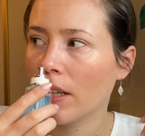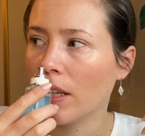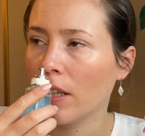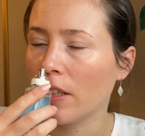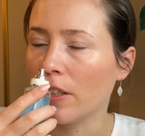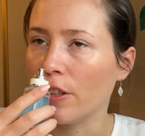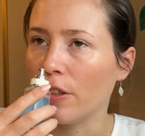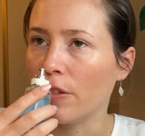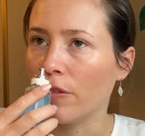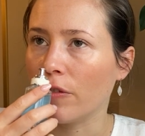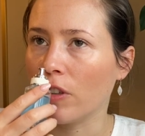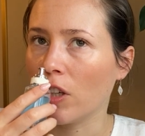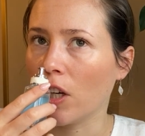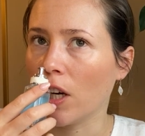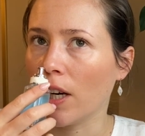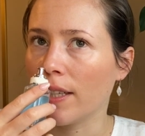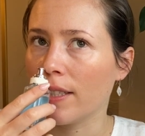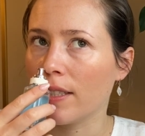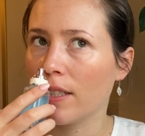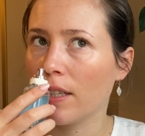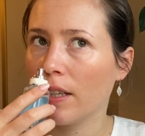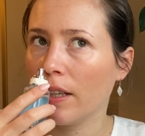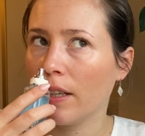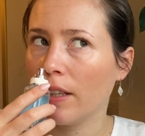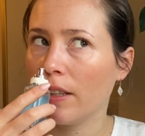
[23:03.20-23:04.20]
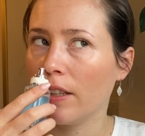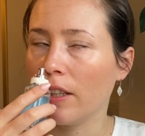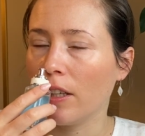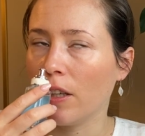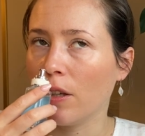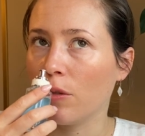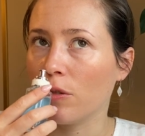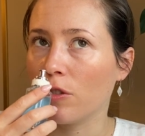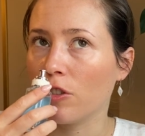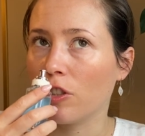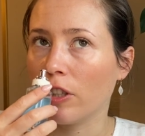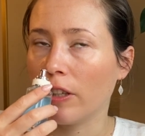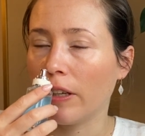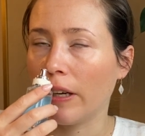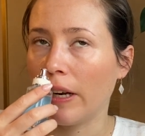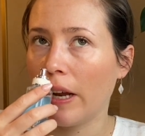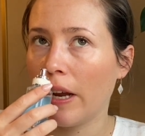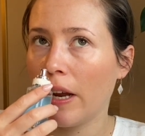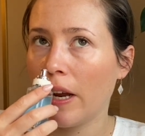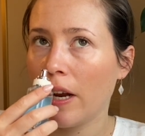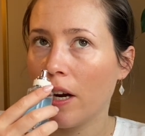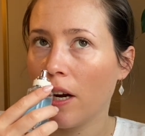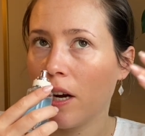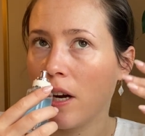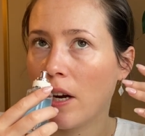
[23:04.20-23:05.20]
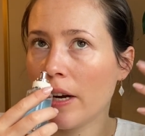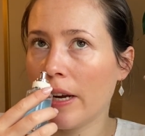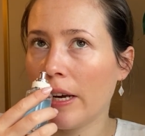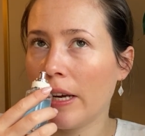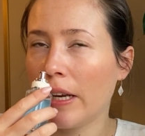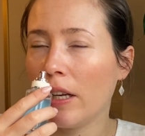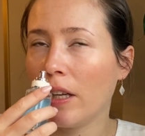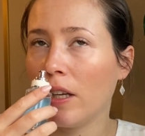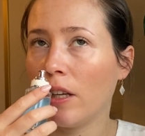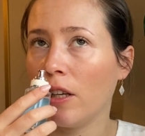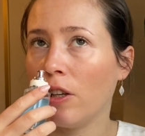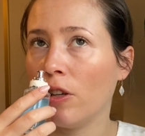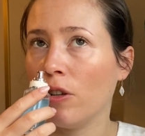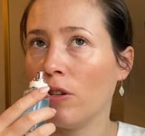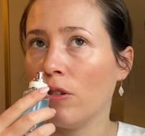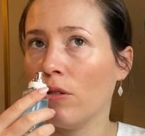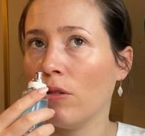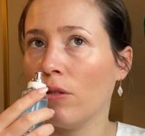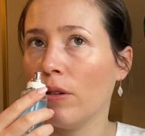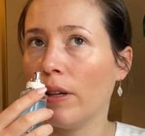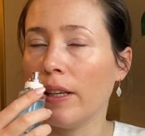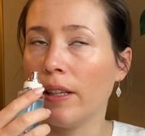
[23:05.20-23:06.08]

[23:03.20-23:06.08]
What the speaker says: You've got the ocean air hitting you.